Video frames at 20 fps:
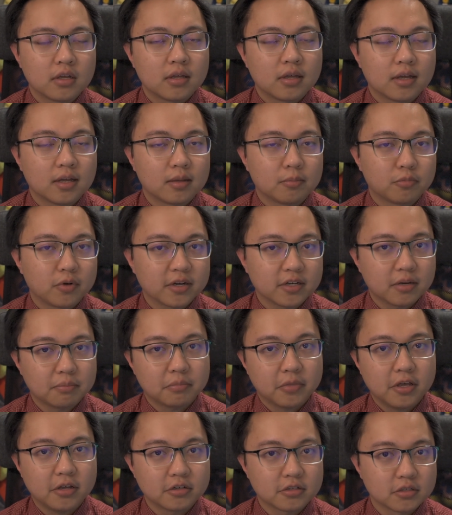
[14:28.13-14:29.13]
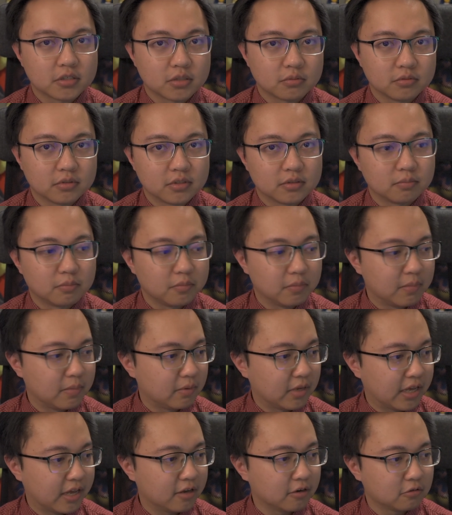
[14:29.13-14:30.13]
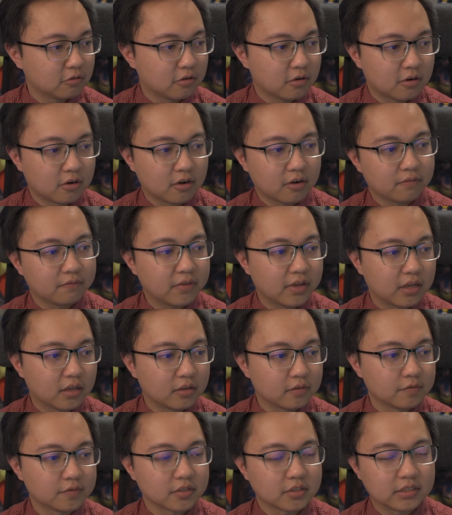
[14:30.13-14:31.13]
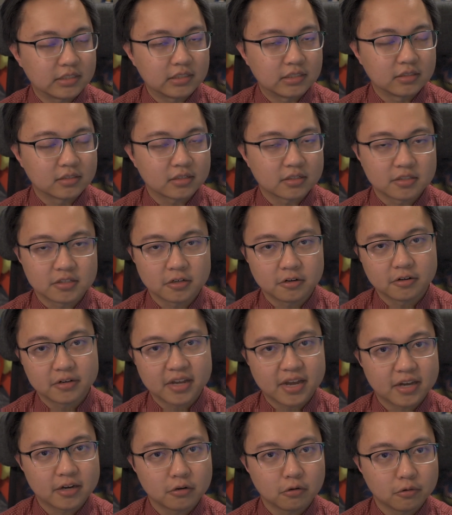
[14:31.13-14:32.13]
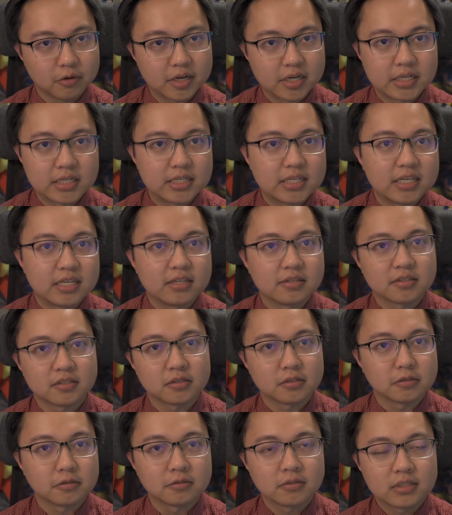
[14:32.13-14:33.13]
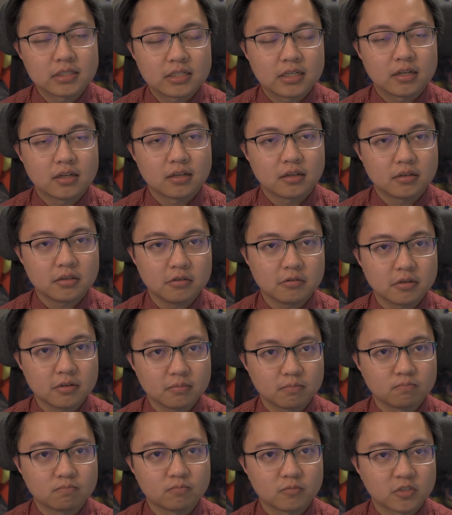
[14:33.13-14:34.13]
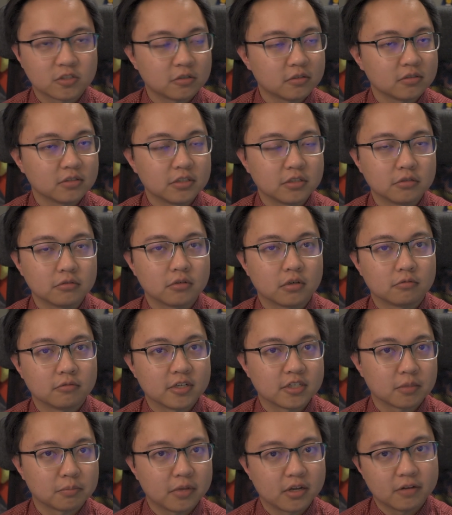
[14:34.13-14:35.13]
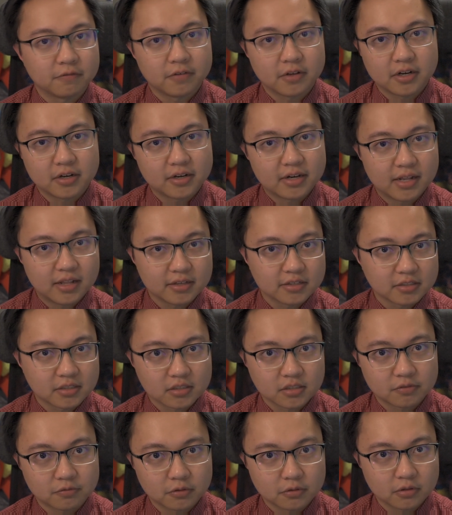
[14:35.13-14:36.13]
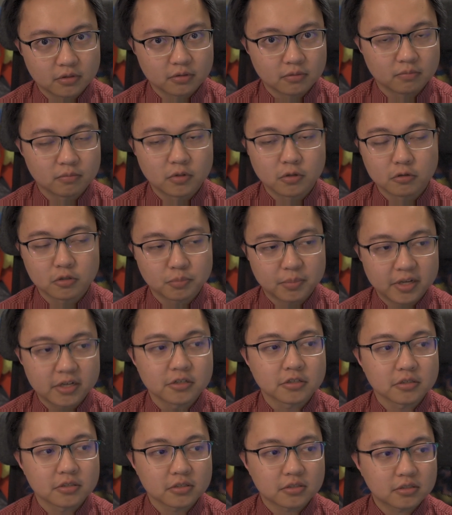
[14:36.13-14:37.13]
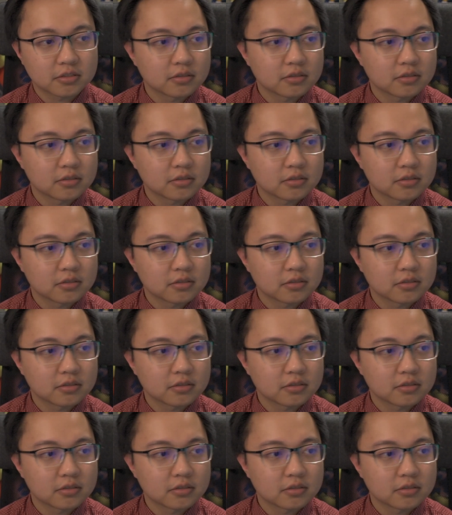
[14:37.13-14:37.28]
pregnant patients with mechanical heart valves is considered category D, so you can certainly do a risk-benefit analysis for those patients.